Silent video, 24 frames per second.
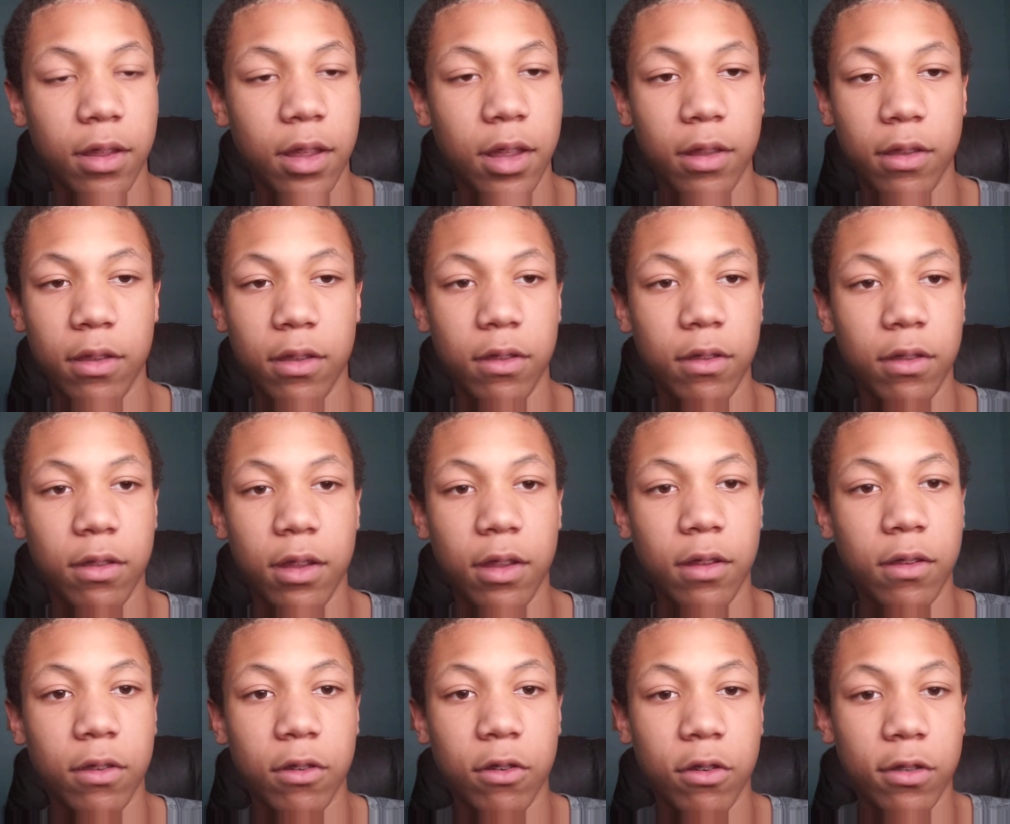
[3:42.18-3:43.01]
It's
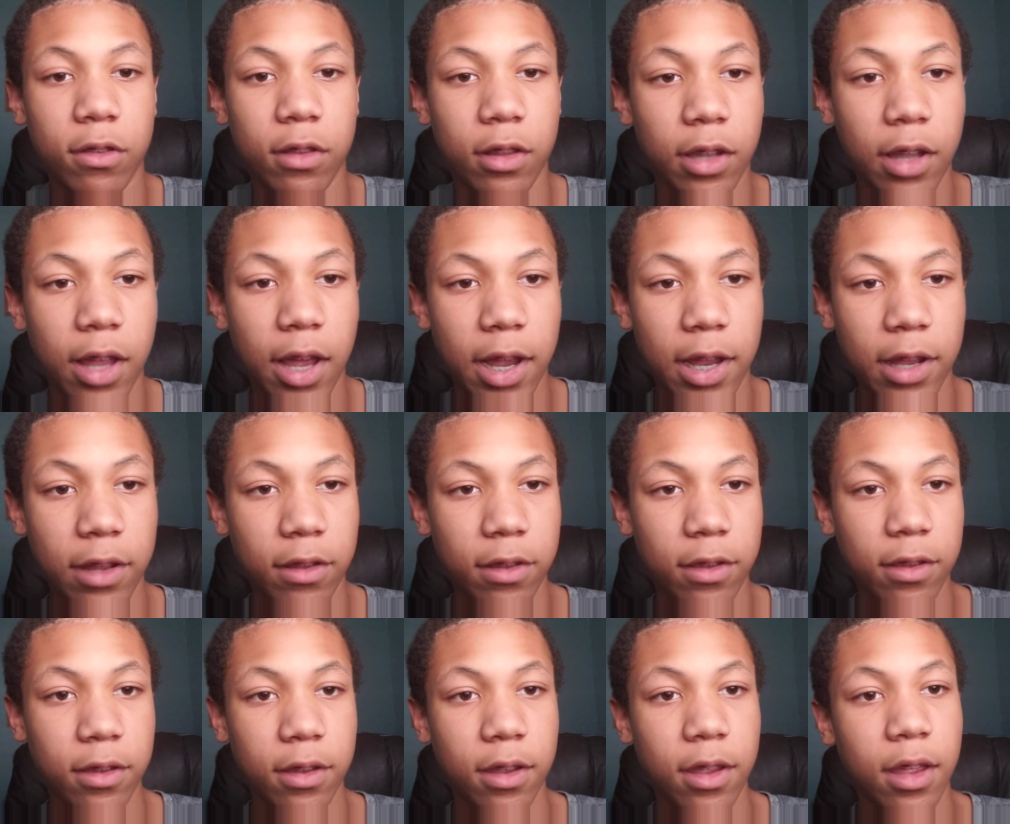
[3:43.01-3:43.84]
it's just the
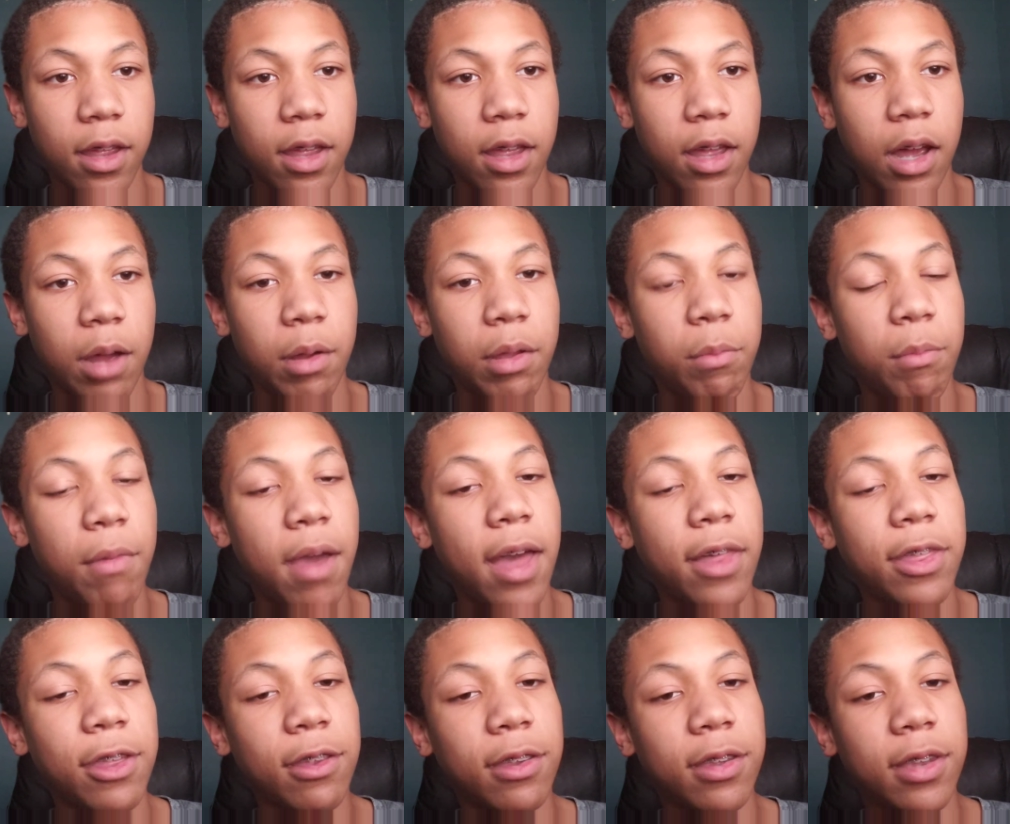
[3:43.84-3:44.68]
Lions. I mean
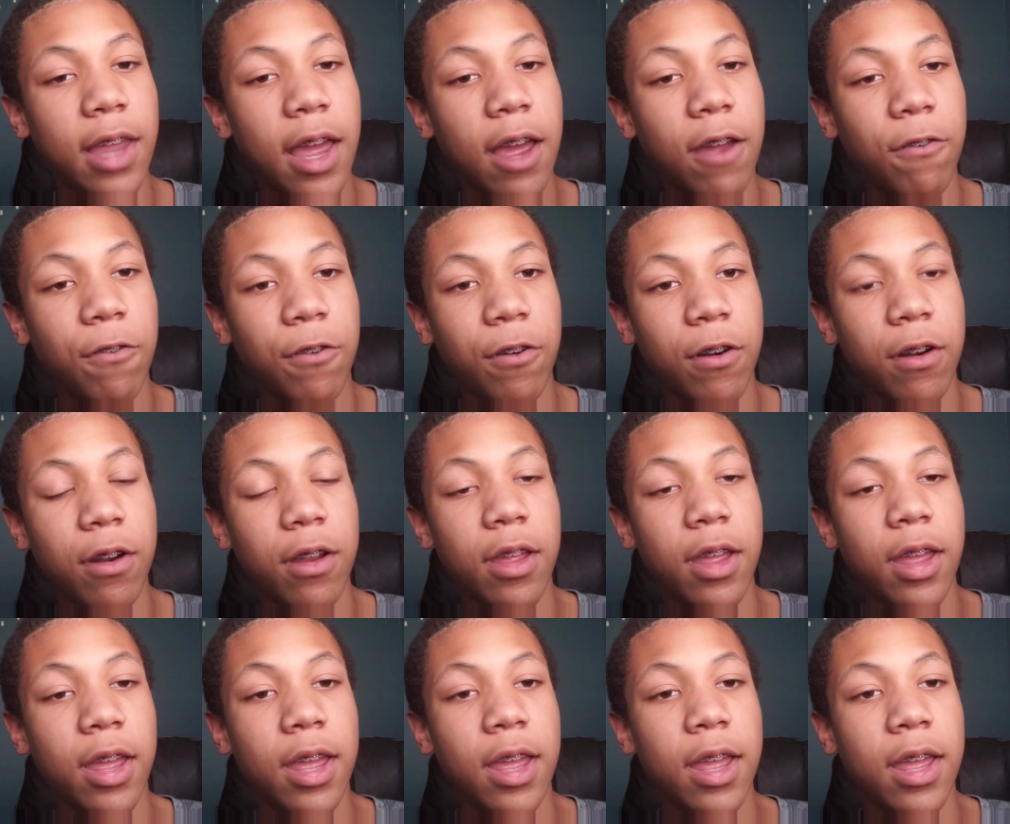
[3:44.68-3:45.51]
Matthew
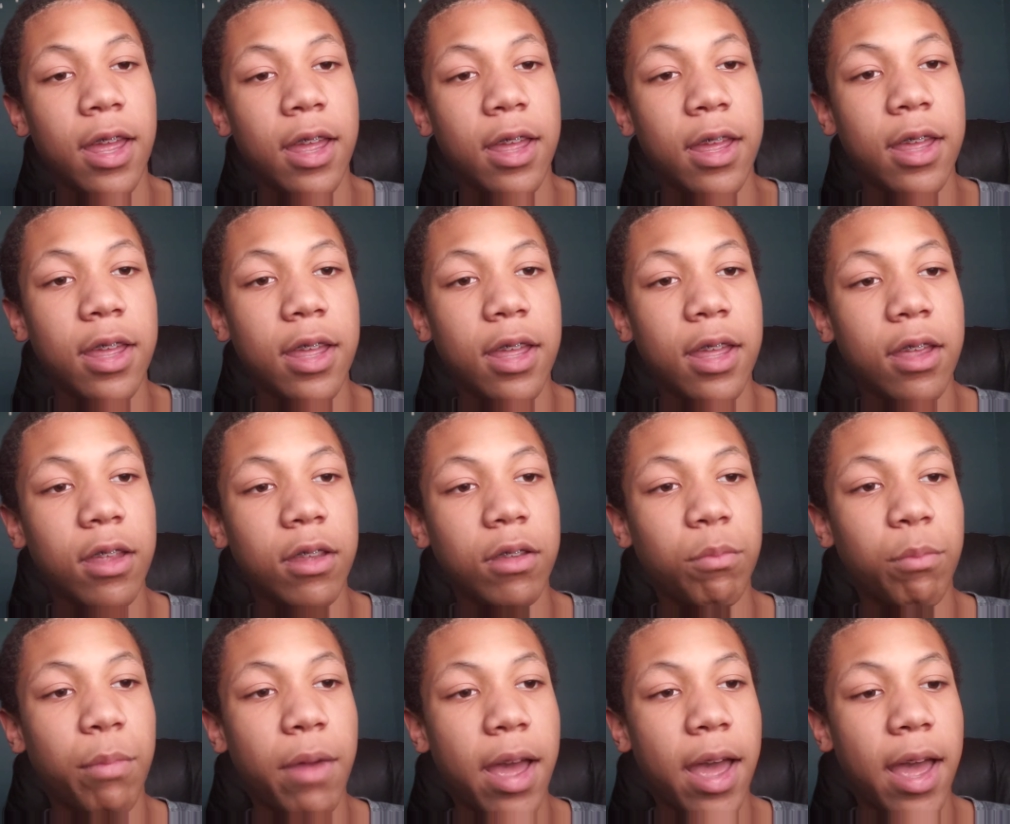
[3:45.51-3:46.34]
Stafford, he is
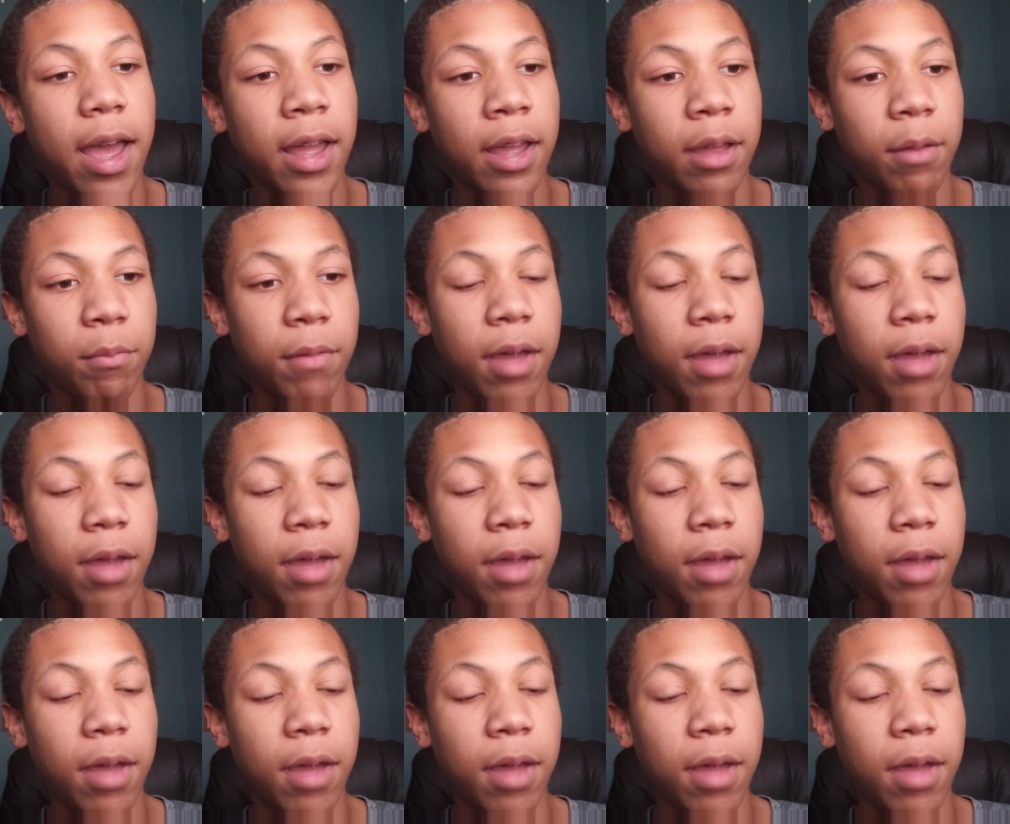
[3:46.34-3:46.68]
back.